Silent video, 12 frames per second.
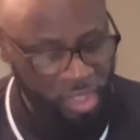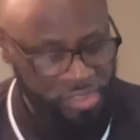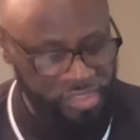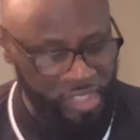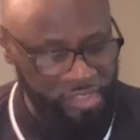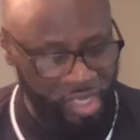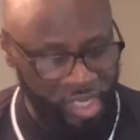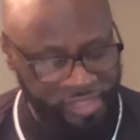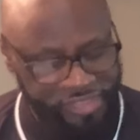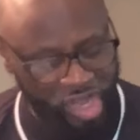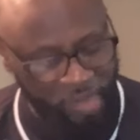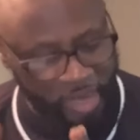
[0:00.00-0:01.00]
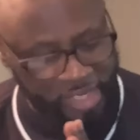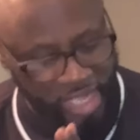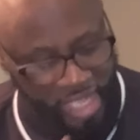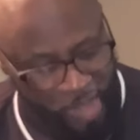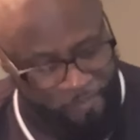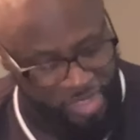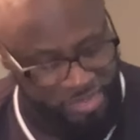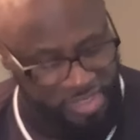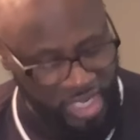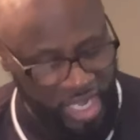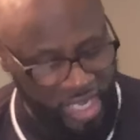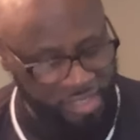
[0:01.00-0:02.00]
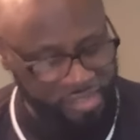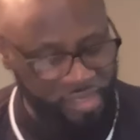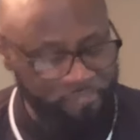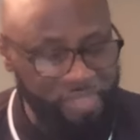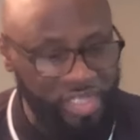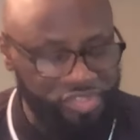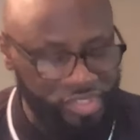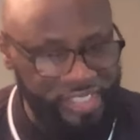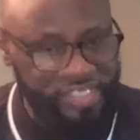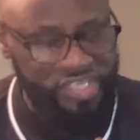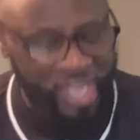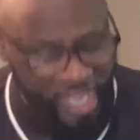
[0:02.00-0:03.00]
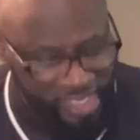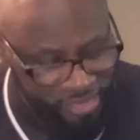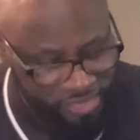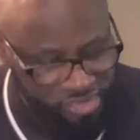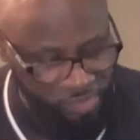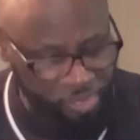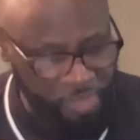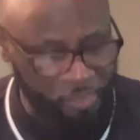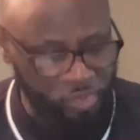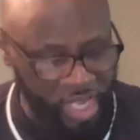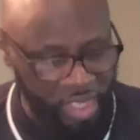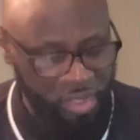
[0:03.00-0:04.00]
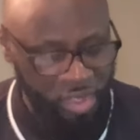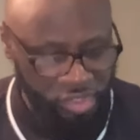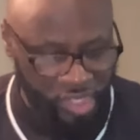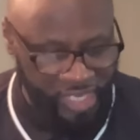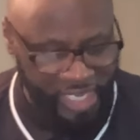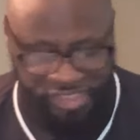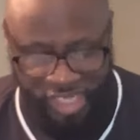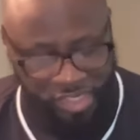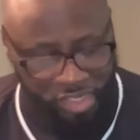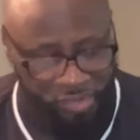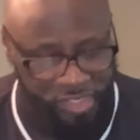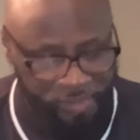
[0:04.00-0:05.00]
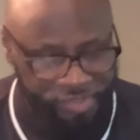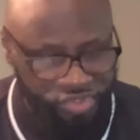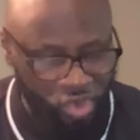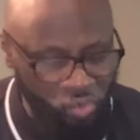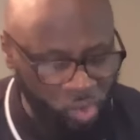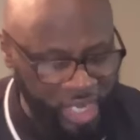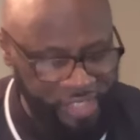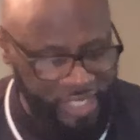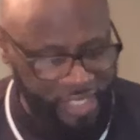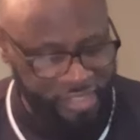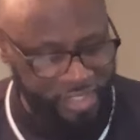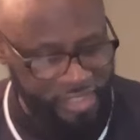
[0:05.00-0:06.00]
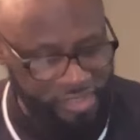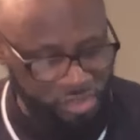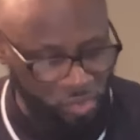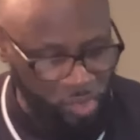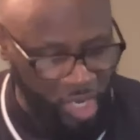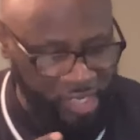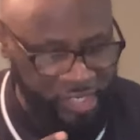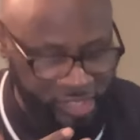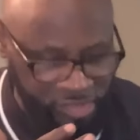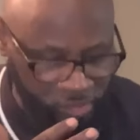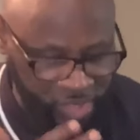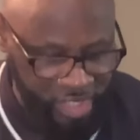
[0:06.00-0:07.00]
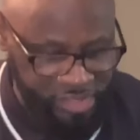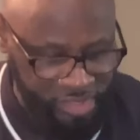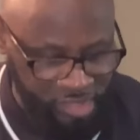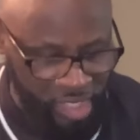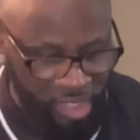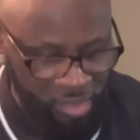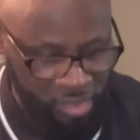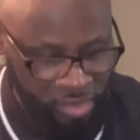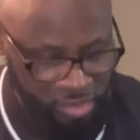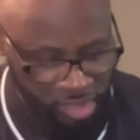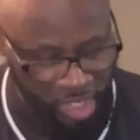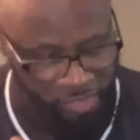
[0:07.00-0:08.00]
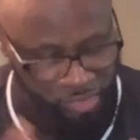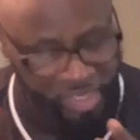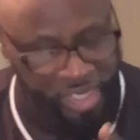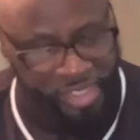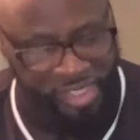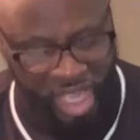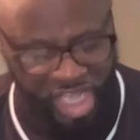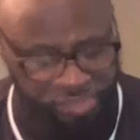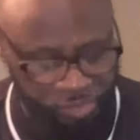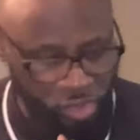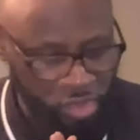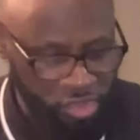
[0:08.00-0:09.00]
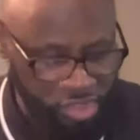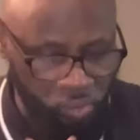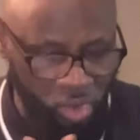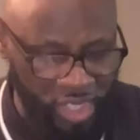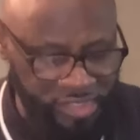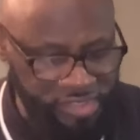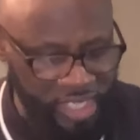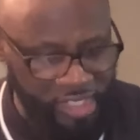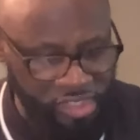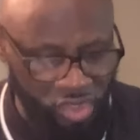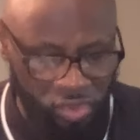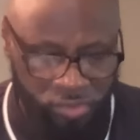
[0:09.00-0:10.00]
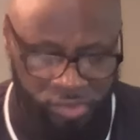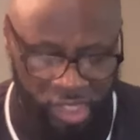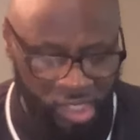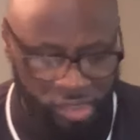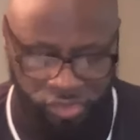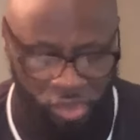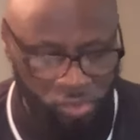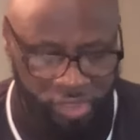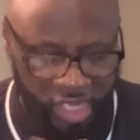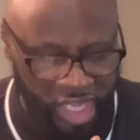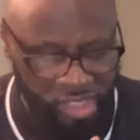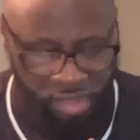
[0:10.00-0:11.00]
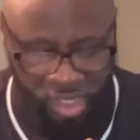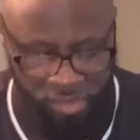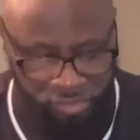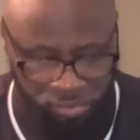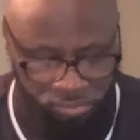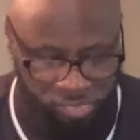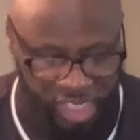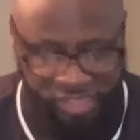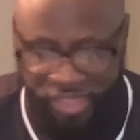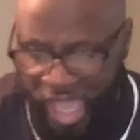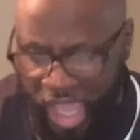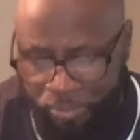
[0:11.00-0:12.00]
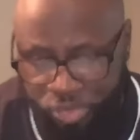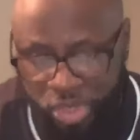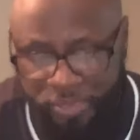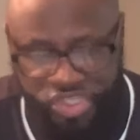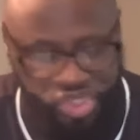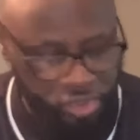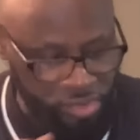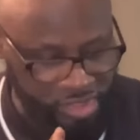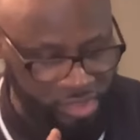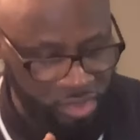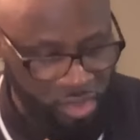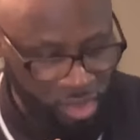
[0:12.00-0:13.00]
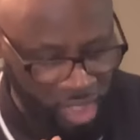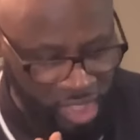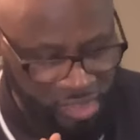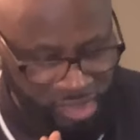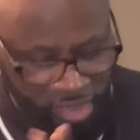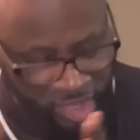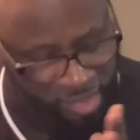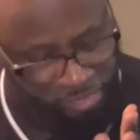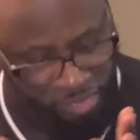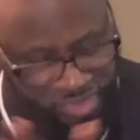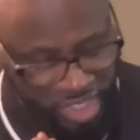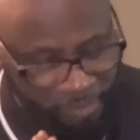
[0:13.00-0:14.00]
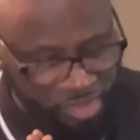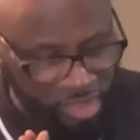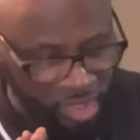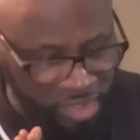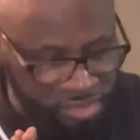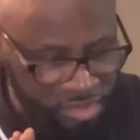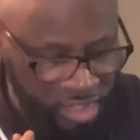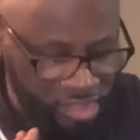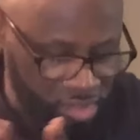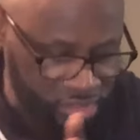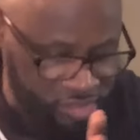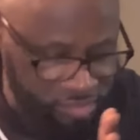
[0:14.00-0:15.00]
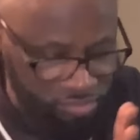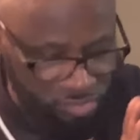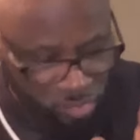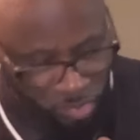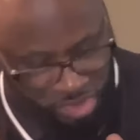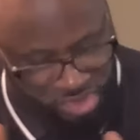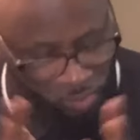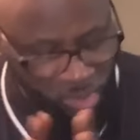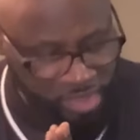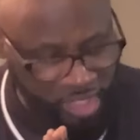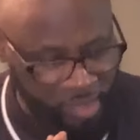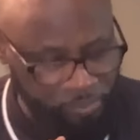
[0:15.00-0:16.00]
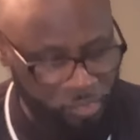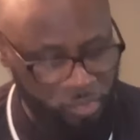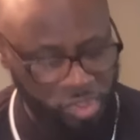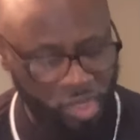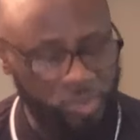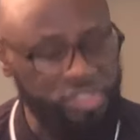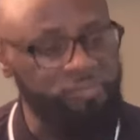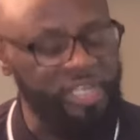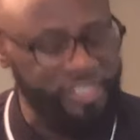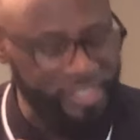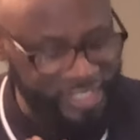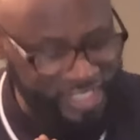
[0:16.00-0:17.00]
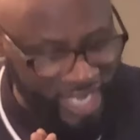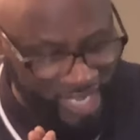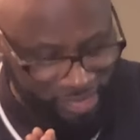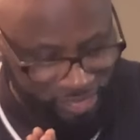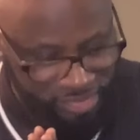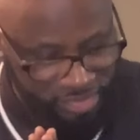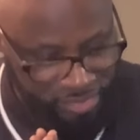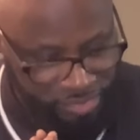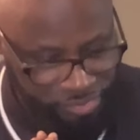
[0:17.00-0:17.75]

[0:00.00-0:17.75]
The, uh, let's talk about the infants and the mentally challenged, the people that, you know, like I say, you know, there was no way they could, you know, uh, you know hear the uh, uh, no, hear the gospel. The ones that know, uh, know they had um, that died prematurely, uh, uh, know something, or, uh, or someone that, that was mentally challenged.